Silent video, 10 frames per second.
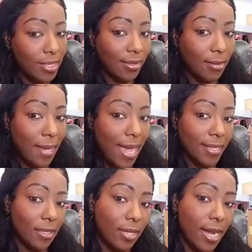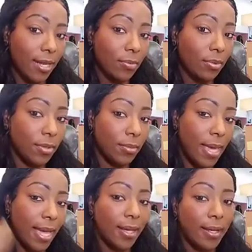in the back so that I can pull the
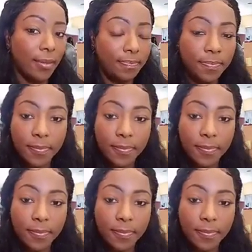back up.